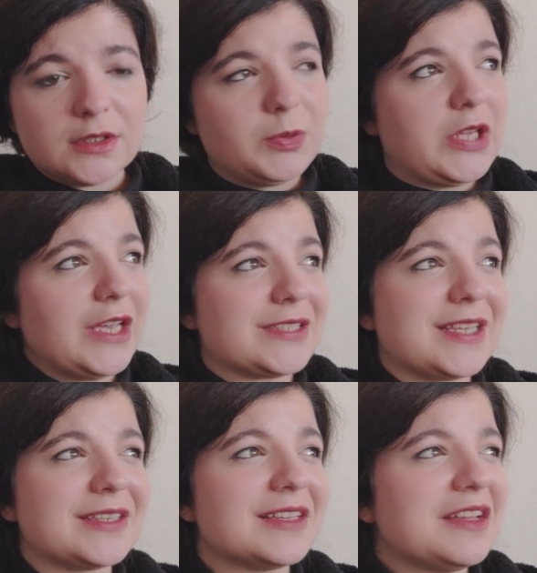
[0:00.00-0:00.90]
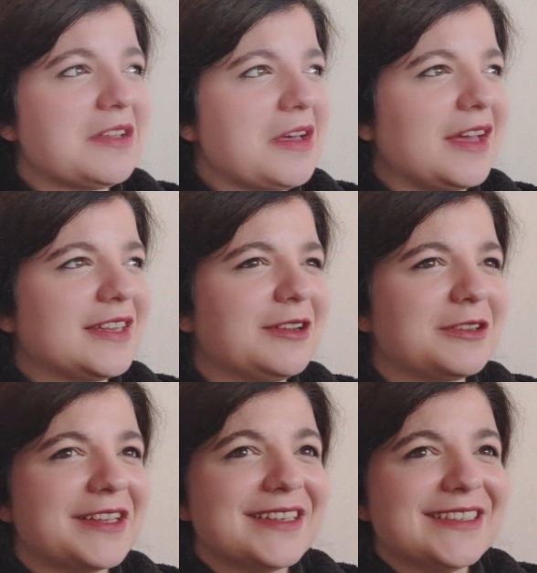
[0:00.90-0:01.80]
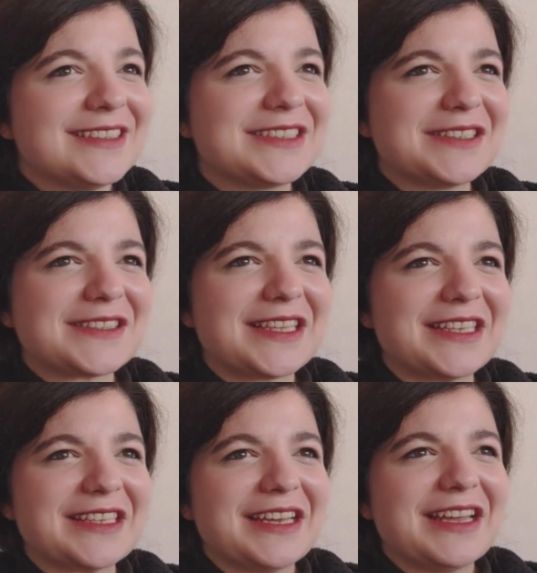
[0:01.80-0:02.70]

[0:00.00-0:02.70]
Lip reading: because it's just like,